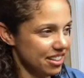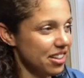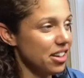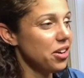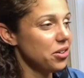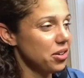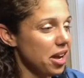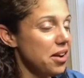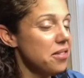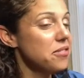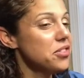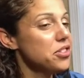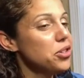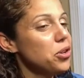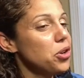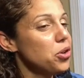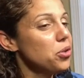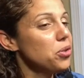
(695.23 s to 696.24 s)
Okay, so
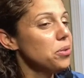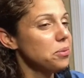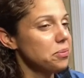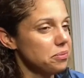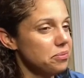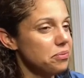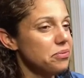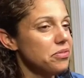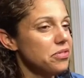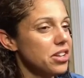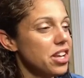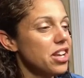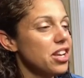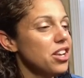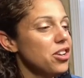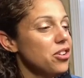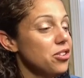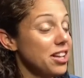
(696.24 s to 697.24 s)
uh-huh. you
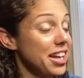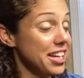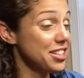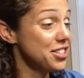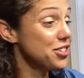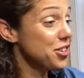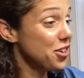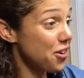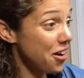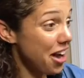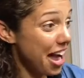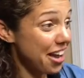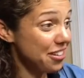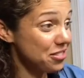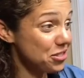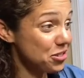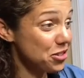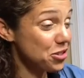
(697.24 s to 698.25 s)
you like to go
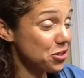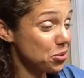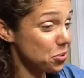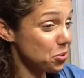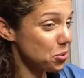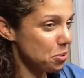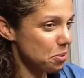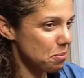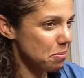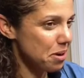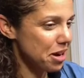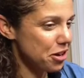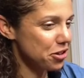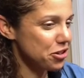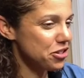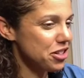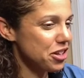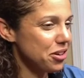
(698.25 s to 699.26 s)
after school by
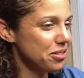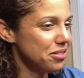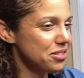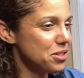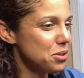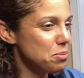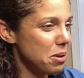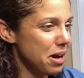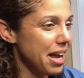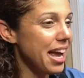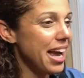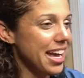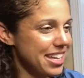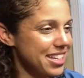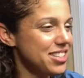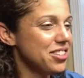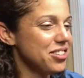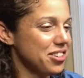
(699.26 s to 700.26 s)
yourself to buy
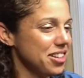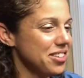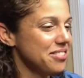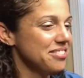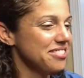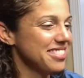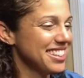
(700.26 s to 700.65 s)
ice cream.